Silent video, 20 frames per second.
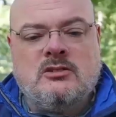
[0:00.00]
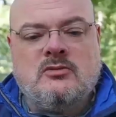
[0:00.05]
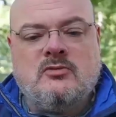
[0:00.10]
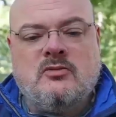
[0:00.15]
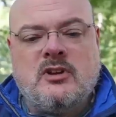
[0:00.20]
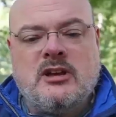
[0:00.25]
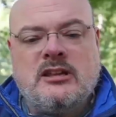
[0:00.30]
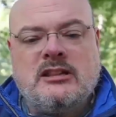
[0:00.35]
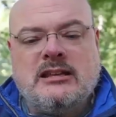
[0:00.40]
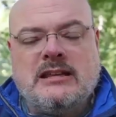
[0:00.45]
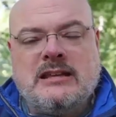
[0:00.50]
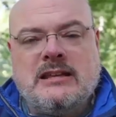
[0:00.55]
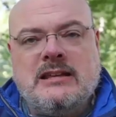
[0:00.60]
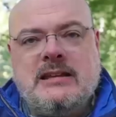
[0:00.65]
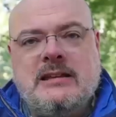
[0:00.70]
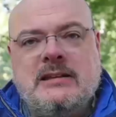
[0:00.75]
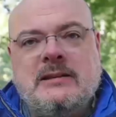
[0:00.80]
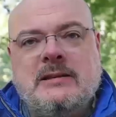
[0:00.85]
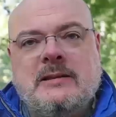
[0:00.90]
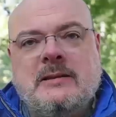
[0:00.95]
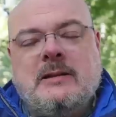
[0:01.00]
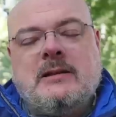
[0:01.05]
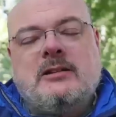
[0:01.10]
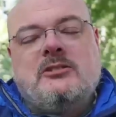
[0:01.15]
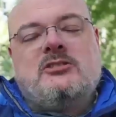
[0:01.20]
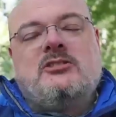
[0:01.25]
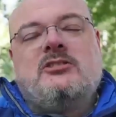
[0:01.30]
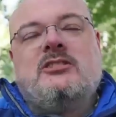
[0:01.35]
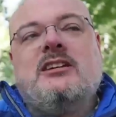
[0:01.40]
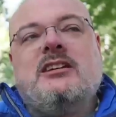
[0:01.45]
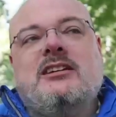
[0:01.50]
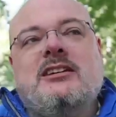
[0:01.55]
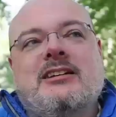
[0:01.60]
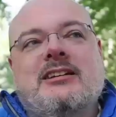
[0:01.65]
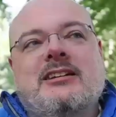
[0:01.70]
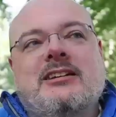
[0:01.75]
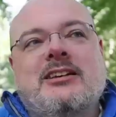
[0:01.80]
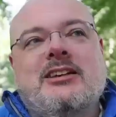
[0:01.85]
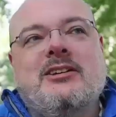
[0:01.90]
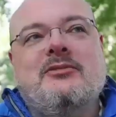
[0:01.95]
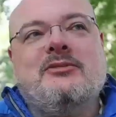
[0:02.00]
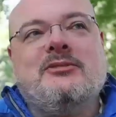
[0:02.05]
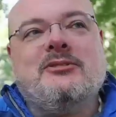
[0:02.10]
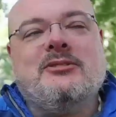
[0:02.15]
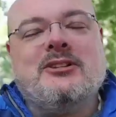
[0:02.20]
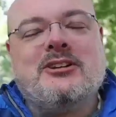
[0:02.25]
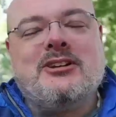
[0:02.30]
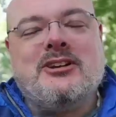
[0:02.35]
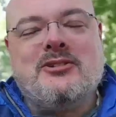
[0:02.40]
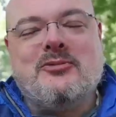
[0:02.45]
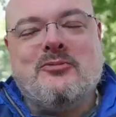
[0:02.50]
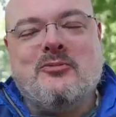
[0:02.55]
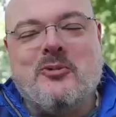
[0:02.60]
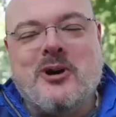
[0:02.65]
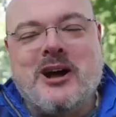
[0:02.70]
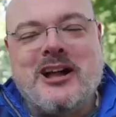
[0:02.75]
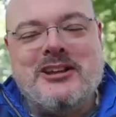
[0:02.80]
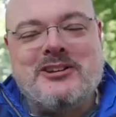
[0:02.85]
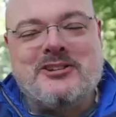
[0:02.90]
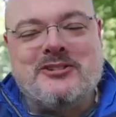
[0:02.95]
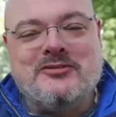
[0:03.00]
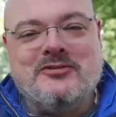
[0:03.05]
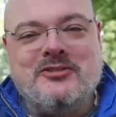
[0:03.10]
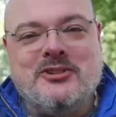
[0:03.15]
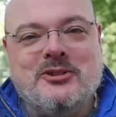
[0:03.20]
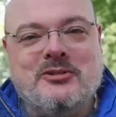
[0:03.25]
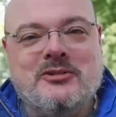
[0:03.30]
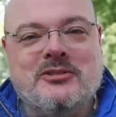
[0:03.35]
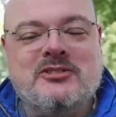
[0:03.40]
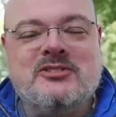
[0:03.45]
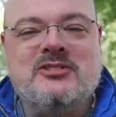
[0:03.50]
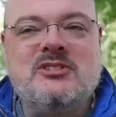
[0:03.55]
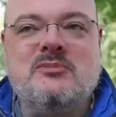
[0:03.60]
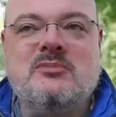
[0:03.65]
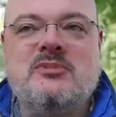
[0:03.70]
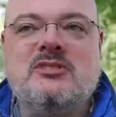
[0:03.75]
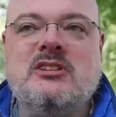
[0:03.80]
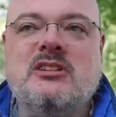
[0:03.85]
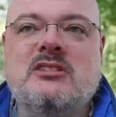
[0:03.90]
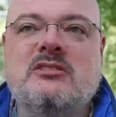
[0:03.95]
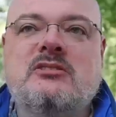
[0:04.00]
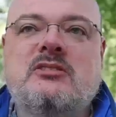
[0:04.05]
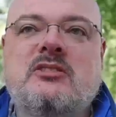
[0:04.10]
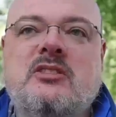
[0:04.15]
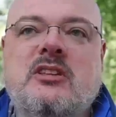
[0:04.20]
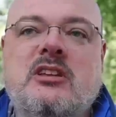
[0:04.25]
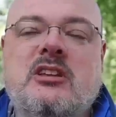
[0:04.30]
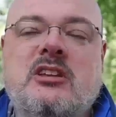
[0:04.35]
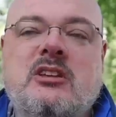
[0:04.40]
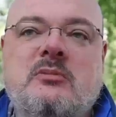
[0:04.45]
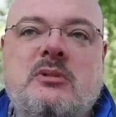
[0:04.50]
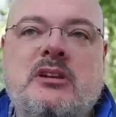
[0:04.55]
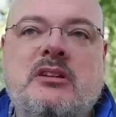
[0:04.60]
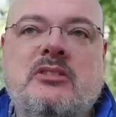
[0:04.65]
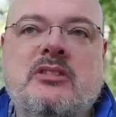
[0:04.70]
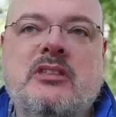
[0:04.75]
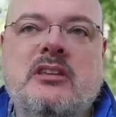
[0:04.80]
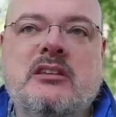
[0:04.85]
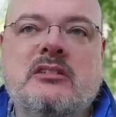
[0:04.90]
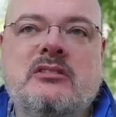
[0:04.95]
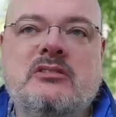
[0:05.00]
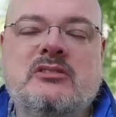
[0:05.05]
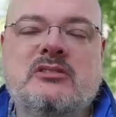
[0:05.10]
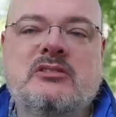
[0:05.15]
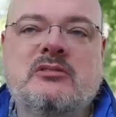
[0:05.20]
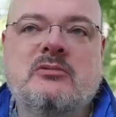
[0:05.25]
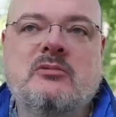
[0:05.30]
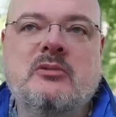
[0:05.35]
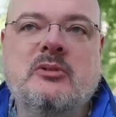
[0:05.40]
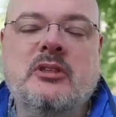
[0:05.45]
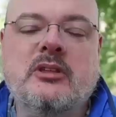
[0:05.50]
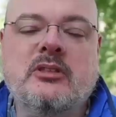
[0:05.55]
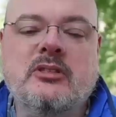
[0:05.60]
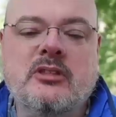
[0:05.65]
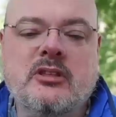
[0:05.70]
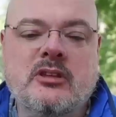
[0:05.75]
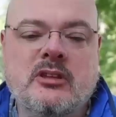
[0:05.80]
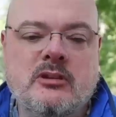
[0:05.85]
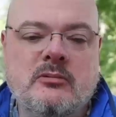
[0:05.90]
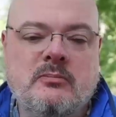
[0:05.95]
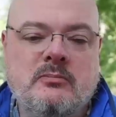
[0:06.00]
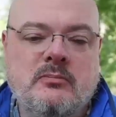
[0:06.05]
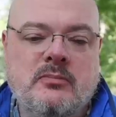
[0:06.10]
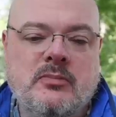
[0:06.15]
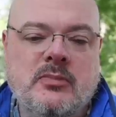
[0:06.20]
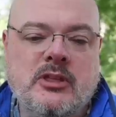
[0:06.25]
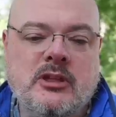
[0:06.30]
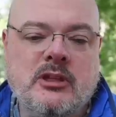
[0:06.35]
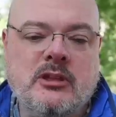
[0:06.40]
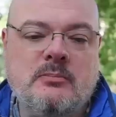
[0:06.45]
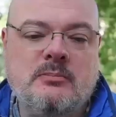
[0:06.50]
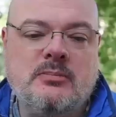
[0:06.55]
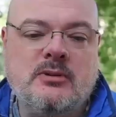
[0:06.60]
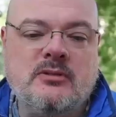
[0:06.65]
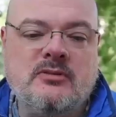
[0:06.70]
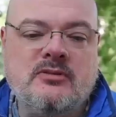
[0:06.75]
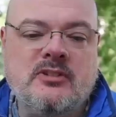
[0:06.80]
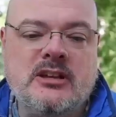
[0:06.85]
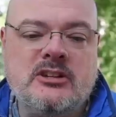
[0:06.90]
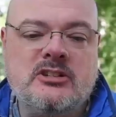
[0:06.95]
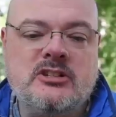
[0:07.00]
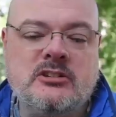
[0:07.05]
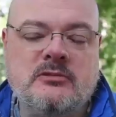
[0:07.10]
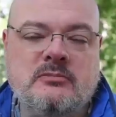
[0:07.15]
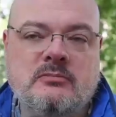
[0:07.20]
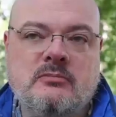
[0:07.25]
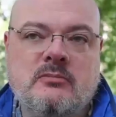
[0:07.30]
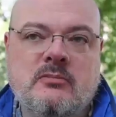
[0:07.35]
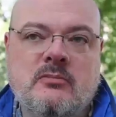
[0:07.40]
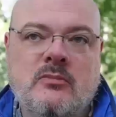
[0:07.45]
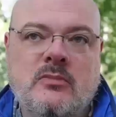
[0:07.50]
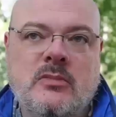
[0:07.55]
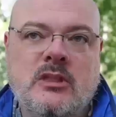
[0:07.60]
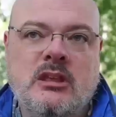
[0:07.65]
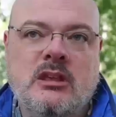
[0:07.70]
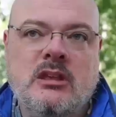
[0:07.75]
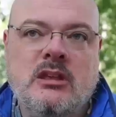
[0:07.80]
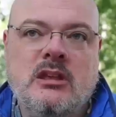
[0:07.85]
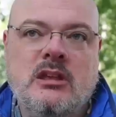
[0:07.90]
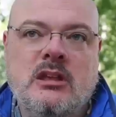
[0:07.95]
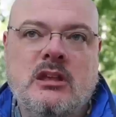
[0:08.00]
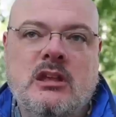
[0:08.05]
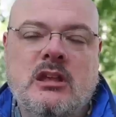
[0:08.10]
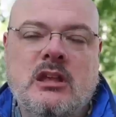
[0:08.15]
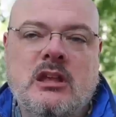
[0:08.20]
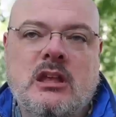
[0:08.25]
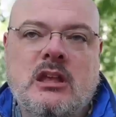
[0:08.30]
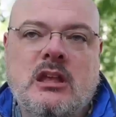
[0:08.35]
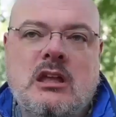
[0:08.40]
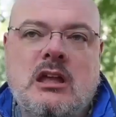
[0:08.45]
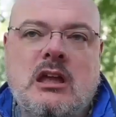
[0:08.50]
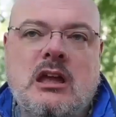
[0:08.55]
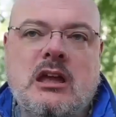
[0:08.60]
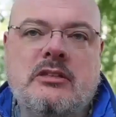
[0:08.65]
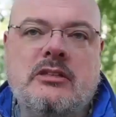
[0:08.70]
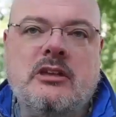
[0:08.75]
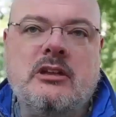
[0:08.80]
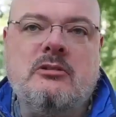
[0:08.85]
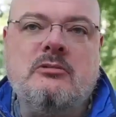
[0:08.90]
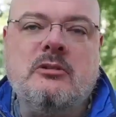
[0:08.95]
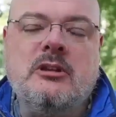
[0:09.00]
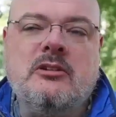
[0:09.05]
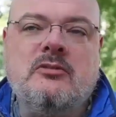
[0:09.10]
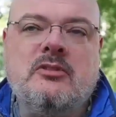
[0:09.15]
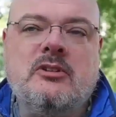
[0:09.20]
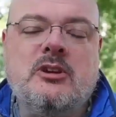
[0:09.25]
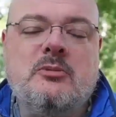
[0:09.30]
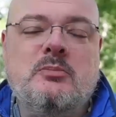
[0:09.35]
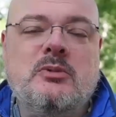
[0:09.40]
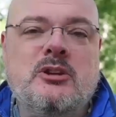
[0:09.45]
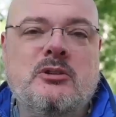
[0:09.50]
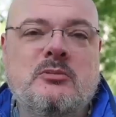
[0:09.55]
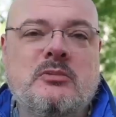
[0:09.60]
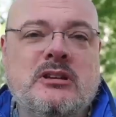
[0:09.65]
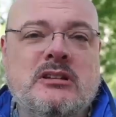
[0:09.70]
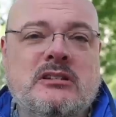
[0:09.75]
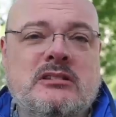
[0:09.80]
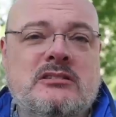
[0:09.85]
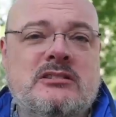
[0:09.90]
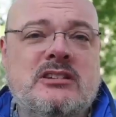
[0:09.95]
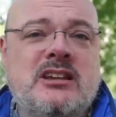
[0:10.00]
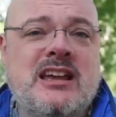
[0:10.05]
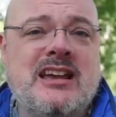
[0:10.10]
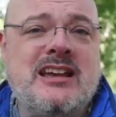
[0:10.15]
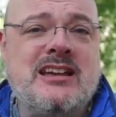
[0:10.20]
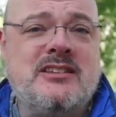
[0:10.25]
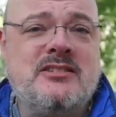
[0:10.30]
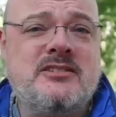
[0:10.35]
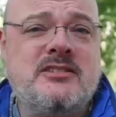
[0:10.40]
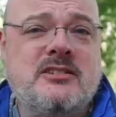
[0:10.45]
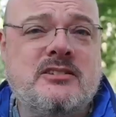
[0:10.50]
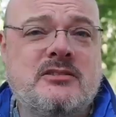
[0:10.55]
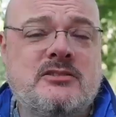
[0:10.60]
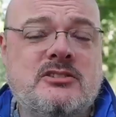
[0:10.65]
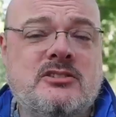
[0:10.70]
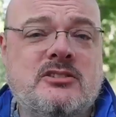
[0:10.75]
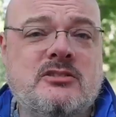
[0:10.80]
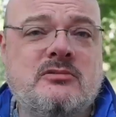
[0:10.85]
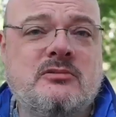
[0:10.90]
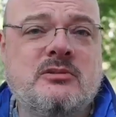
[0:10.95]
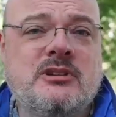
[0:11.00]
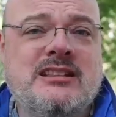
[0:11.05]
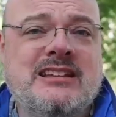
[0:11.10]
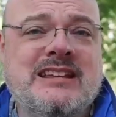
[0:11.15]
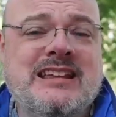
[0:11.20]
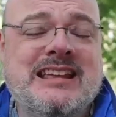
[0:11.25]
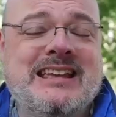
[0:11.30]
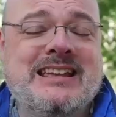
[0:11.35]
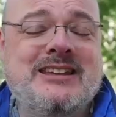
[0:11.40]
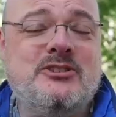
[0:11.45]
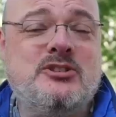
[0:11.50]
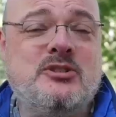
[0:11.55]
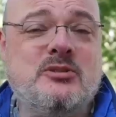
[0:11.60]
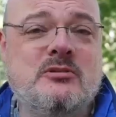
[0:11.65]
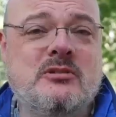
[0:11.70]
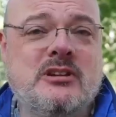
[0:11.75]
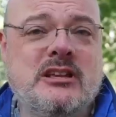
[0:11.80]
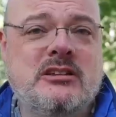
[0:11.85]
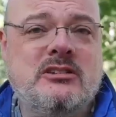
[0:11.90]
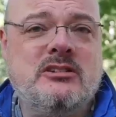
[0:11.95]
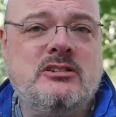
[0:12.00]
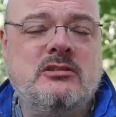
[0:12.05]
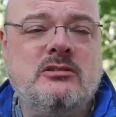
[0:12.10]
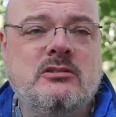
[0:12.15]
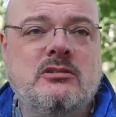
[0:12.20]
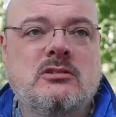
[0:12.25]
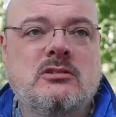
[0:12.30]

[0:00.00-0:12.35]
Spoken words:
Finally, to take an even kind of wider view in some sense, thinking about things within the profession, I think we have an upcoming task to really integrate